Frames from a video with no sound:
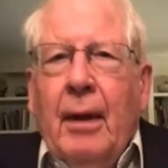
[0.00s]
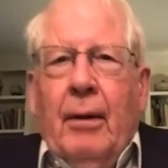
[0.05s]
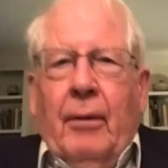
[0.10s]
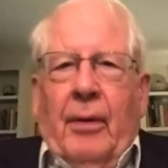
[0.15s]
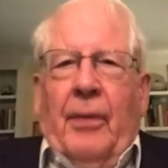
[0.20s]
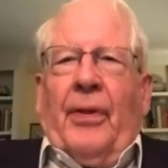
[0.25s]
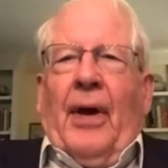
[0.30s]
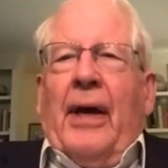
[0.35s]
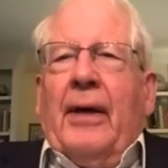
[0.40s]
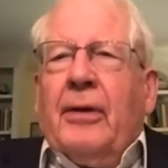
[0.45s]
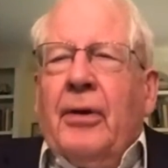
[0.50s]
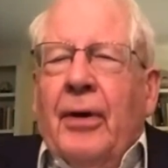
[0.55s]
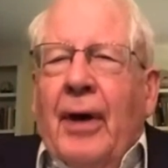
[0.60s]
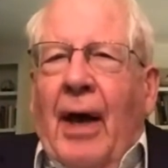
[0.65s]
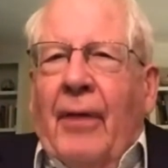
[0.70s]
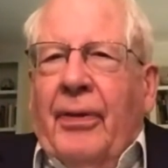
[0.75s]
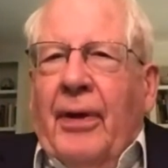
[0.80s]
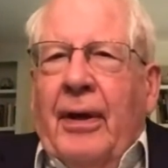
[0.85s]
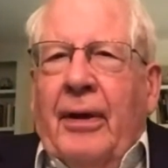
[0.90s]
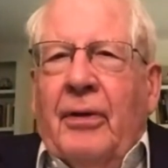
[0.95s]
Well, thank you. I
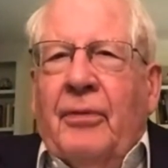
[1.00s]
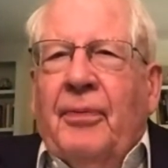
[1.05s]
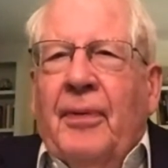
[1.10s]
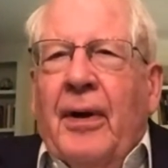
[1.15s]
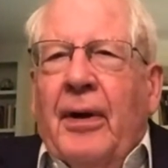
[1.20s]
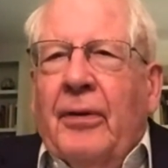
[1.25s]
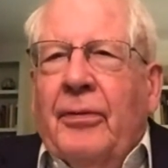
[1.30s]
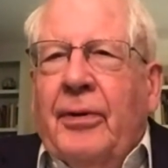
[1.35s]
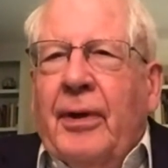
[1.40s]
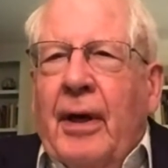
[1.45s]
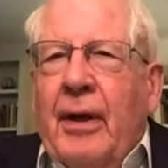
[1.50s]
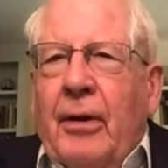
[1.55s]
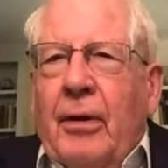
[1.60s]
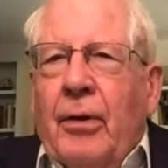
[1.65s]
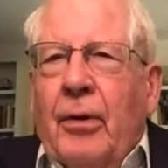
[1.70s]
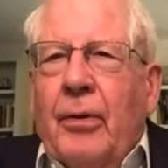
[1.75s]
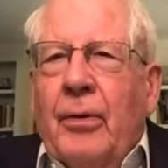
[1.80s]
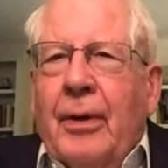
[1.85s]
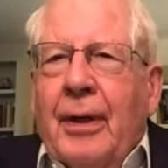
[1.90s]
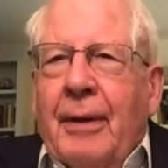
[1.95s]
think it's fair to say
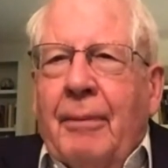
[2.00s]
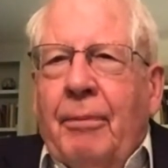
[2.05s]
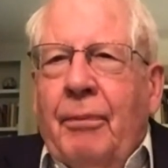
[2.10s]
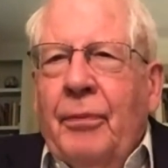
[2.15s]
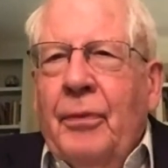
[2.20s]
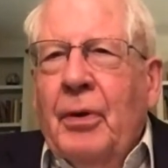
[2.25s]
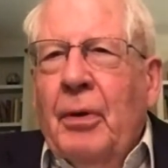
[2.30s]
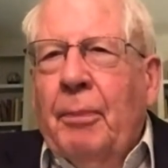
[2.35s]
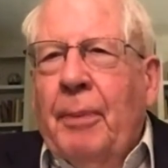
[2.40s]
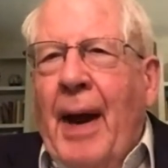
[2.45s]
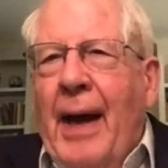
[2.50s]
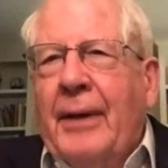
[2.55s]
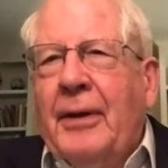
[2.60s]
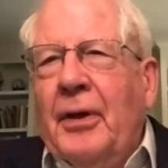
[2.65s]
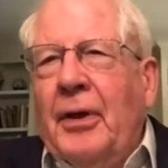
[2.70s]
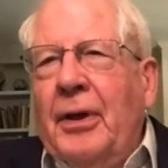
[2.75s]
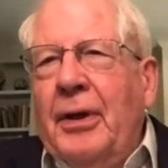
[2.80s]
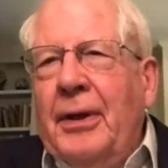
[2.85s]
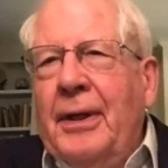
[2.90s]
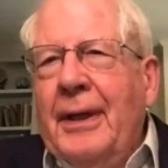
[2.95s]
you packed a
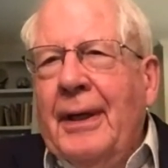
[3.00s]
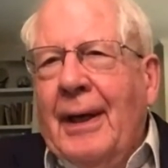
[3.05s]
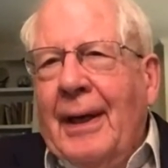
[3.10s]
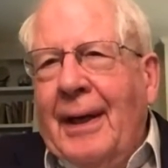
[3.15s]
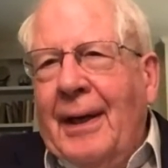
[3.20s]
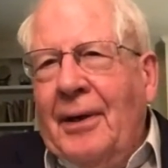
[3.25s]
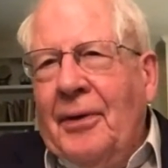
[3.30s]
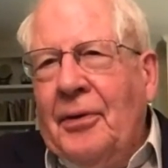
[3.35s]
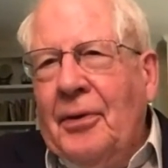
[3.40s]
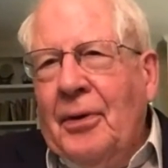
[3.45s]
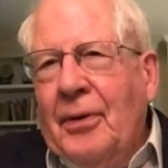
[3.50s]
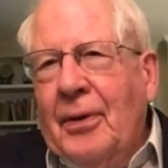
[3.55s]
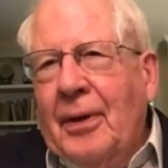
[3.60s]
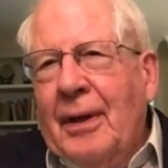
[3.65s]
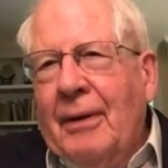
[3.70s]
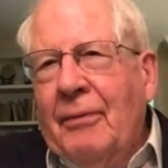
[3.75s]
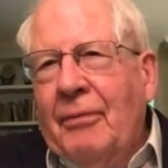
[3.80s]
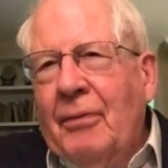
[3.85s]
good deal into